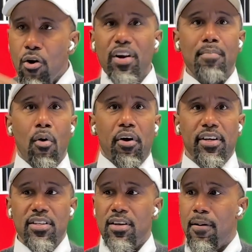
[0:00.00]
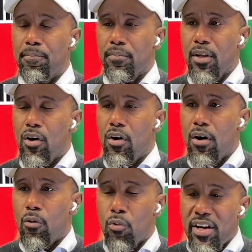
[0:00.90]
okay, Marcus,
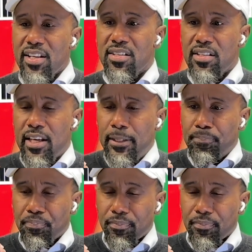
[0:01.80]
what is the